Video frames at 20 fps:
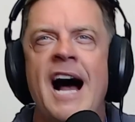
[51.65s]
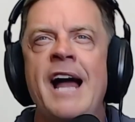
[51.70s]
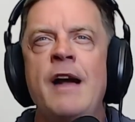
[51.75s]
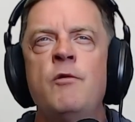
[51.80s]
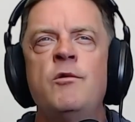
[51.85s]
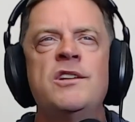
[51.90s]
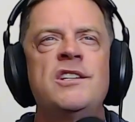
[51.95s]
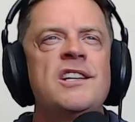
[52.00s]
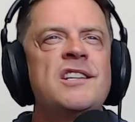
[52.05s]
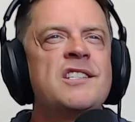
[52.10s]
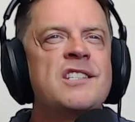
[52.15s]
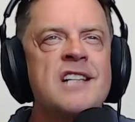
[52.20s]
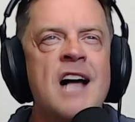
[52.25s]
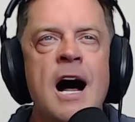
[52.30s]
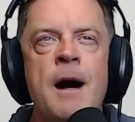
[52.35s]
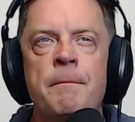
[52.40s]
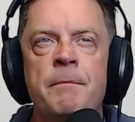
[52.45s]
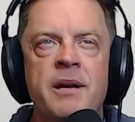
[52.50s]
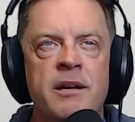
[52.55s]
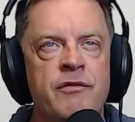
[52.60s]
I was a
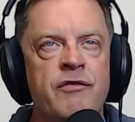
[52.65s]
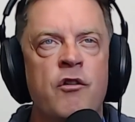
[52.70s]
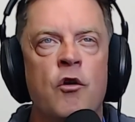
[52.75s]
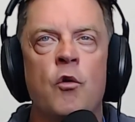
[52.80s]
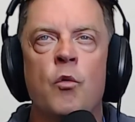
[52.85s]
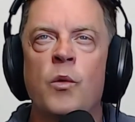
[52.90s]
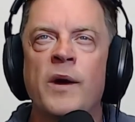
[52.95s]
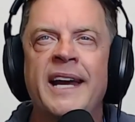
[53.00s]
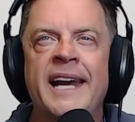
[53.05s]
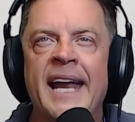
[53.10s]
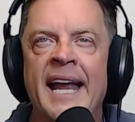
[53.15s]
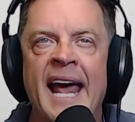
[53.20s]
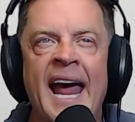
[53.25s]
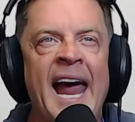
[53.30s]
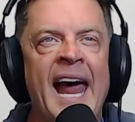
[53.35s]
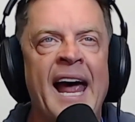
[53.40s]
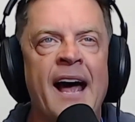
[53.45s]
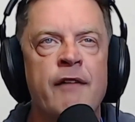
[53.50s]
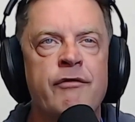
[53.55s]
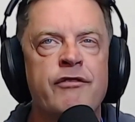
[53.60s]
zombie for a week and
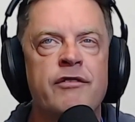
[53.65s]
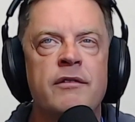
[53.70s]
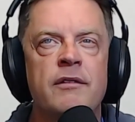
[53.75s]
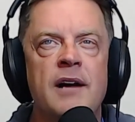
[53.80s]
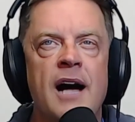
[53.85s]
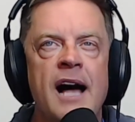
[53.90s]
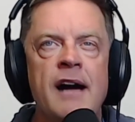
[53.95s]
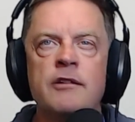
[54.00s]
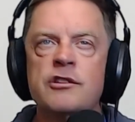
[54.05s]
a half.